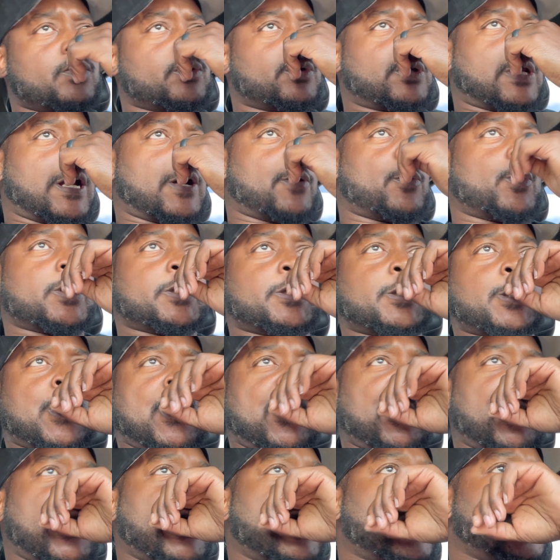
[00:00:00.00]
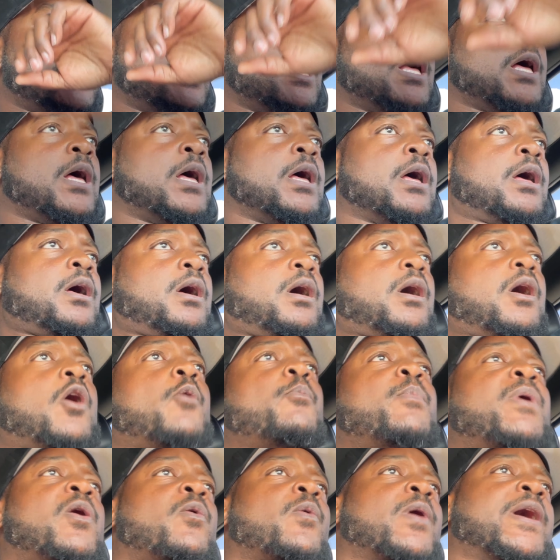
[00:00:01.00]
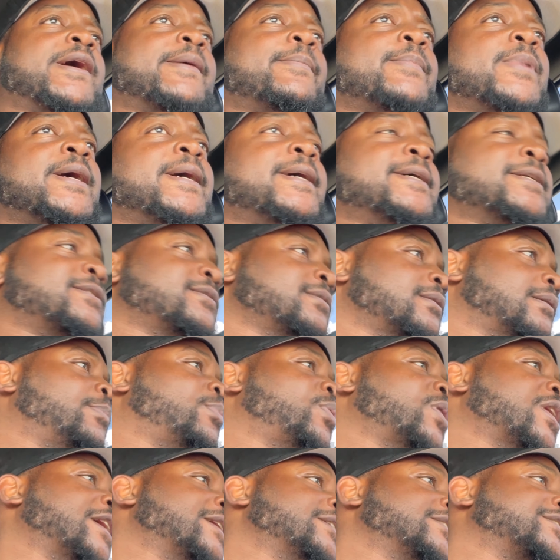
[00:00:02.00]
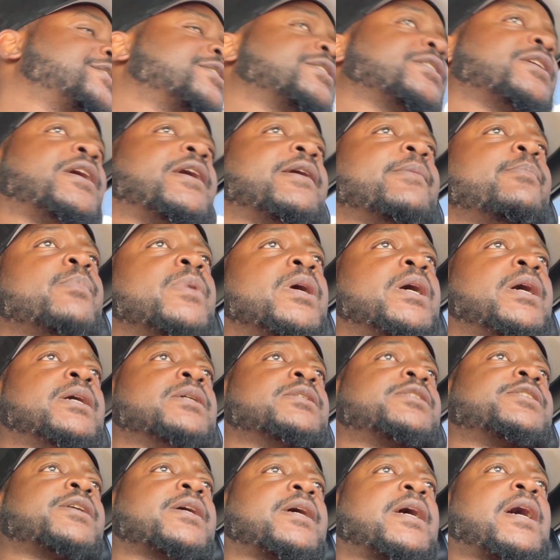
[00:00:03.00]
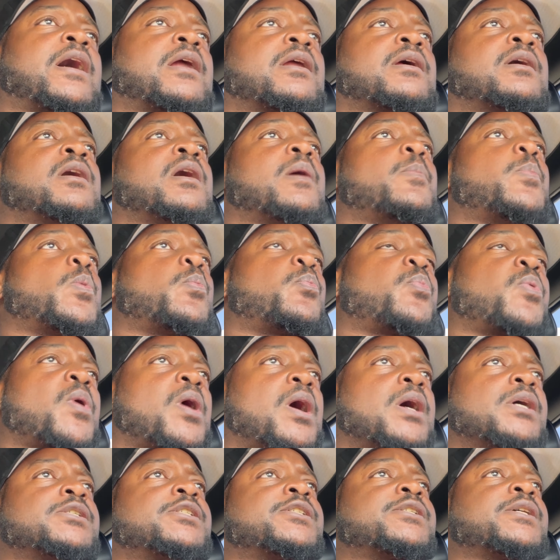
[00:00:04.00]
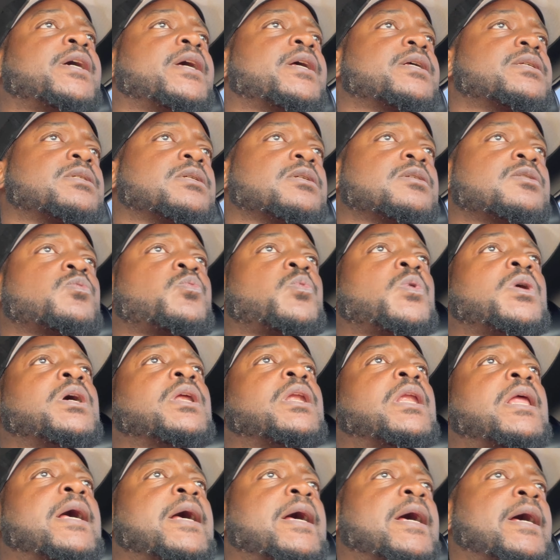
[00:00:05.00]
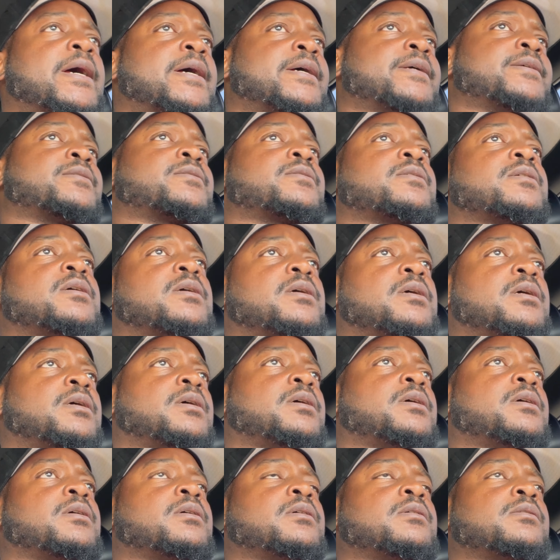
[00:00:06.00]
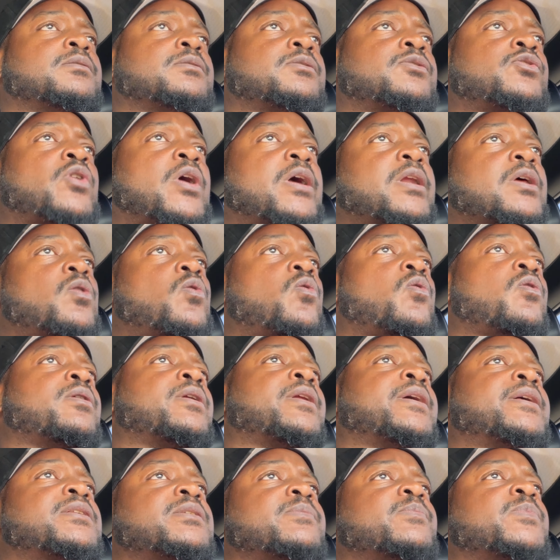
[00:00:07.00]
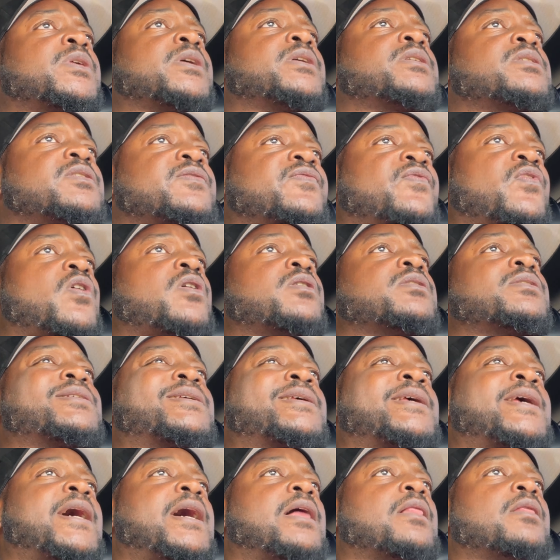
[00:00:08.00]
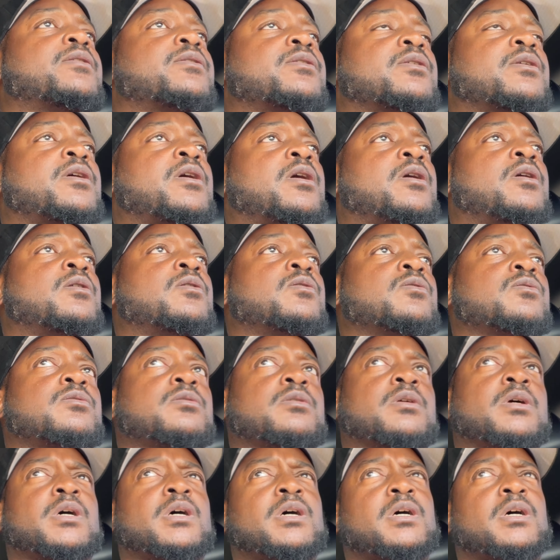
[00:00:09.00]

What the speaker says: You know how we do. On my way, man, to the paint shop, man. Check out a couple projects as well as try to coordinate some things as far as the calendar goes.